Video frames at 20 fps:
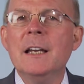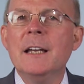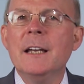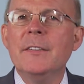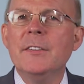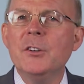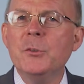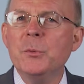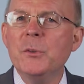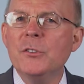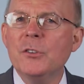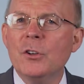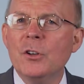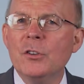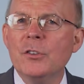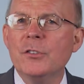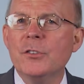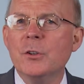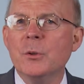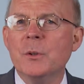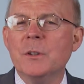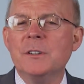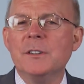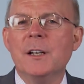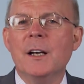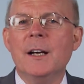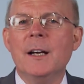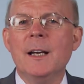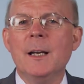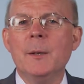This was also a
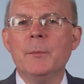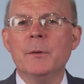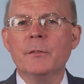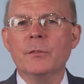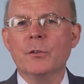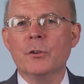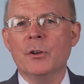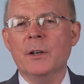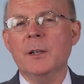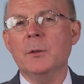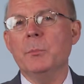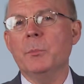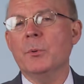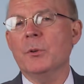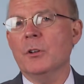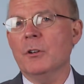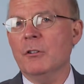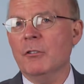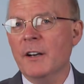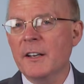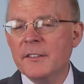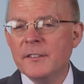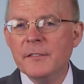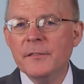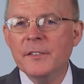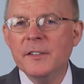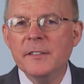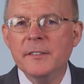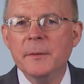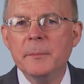time of great
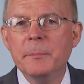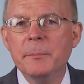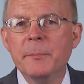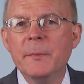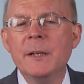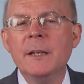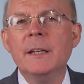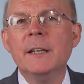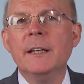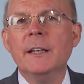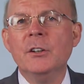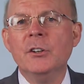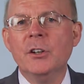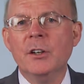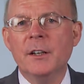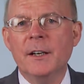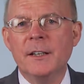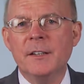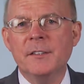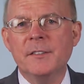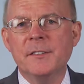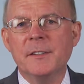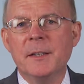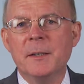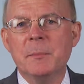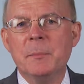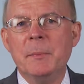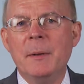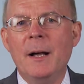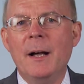progressivism in United
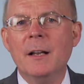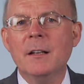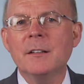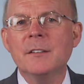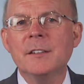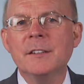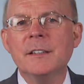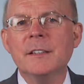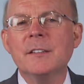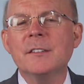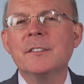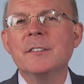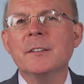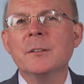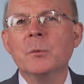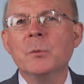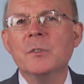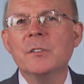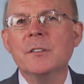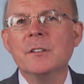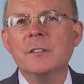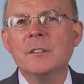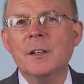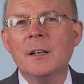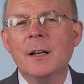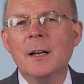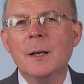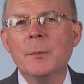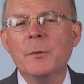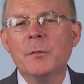States politics. It was the
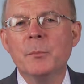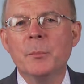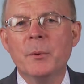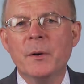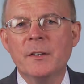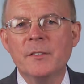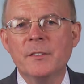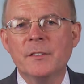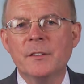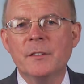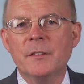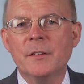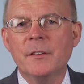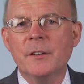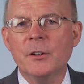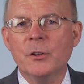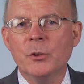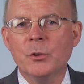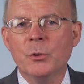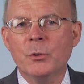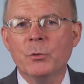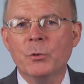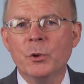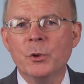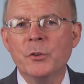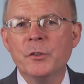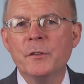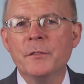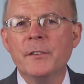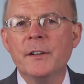time of President Theodore
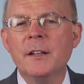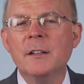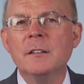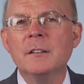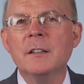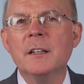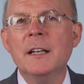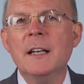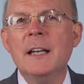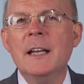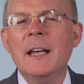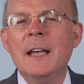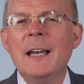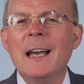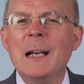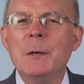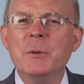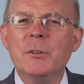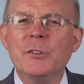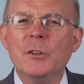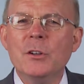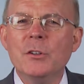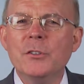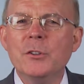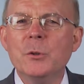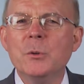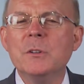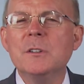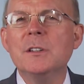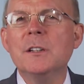Roosevelt. And it was
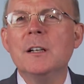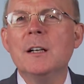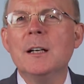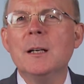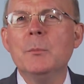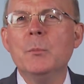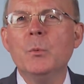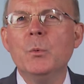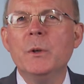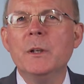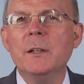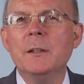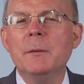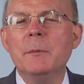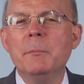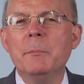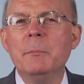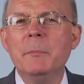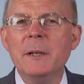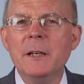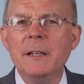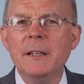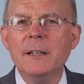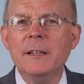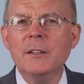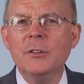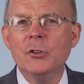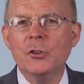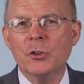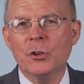also a time when
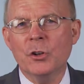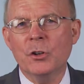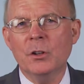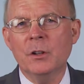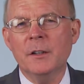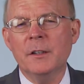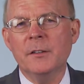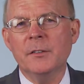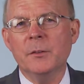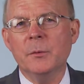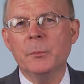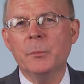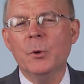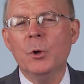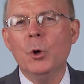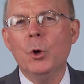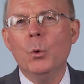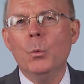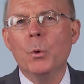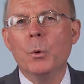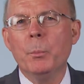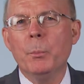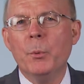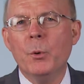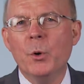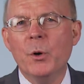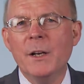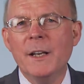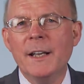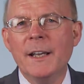many in journalism were
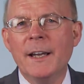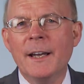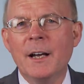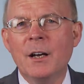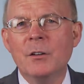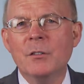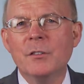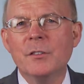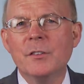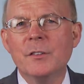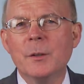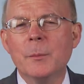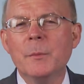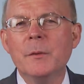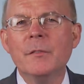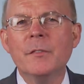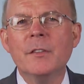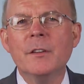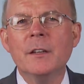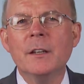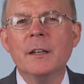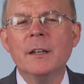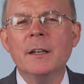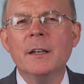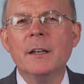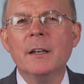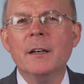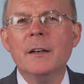pointing out some of the